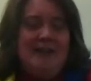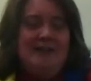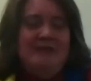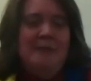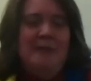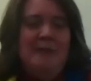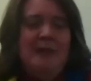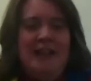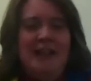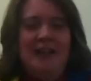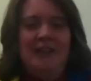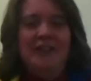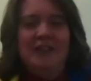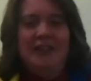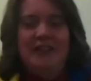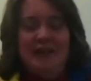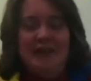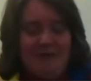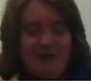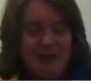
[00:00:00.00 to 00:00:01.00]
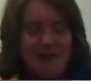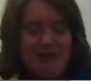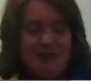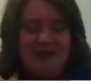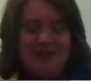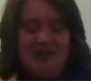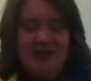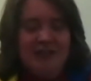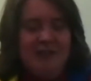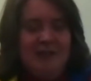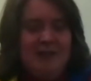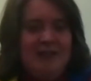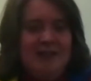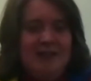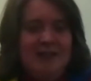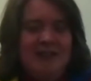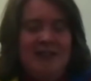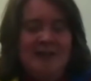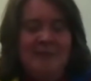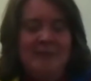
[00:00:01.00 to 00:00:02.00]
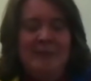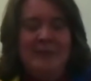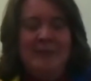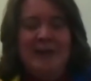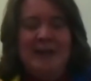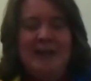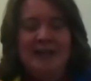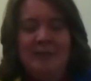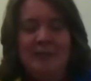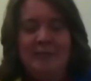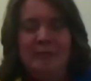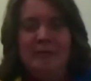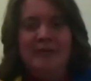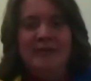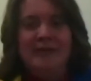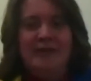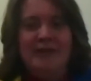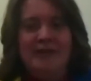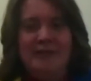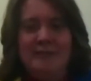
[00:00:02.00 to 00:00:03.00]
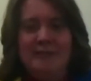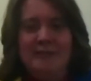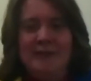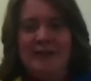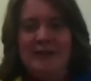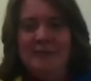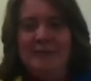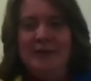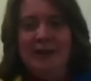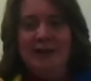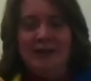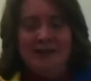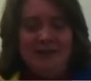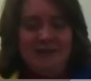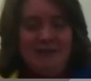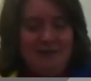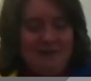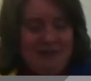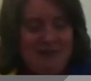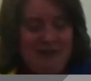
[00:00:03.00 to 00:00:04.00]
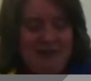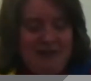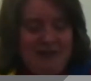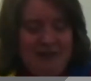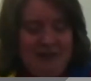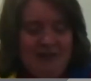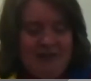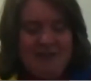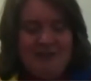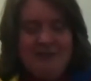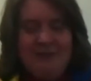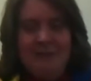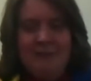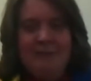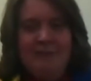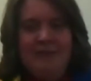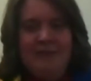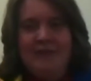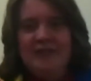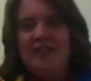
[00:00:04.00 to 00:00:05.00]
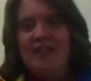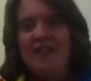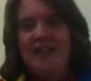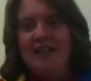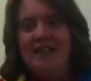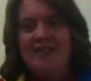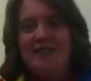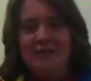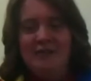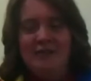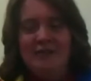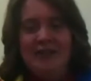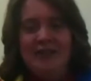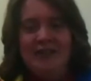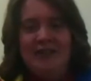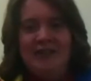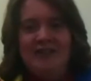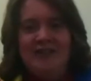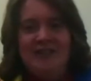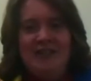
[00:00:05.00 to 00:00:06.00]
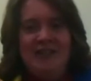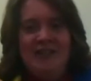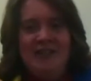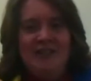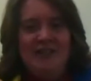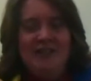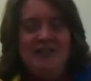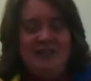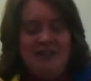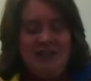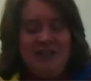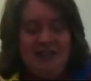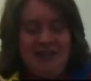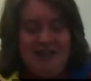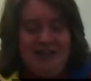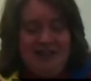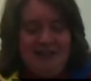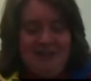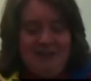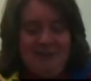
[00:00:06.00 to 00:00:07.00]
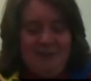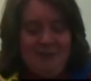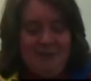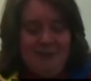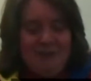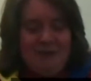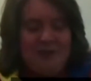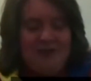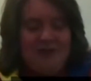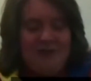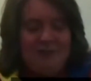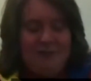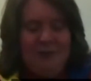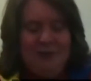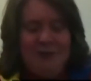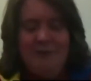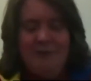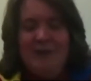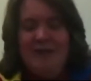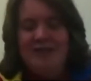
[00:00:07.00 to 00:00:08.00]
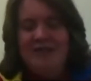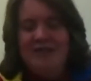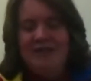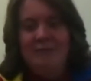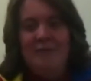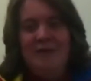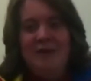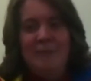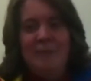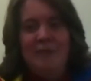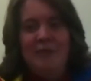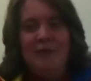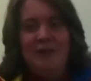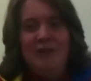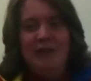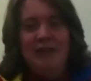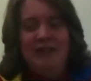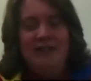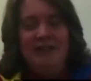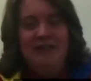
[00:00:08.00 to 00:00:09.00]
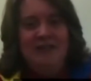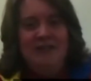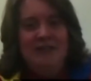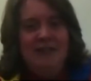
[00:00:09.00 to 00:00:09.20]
everybody else that I volunteer with, and I've had the privilege of being part of some fantastic organizations and with some amazing people that,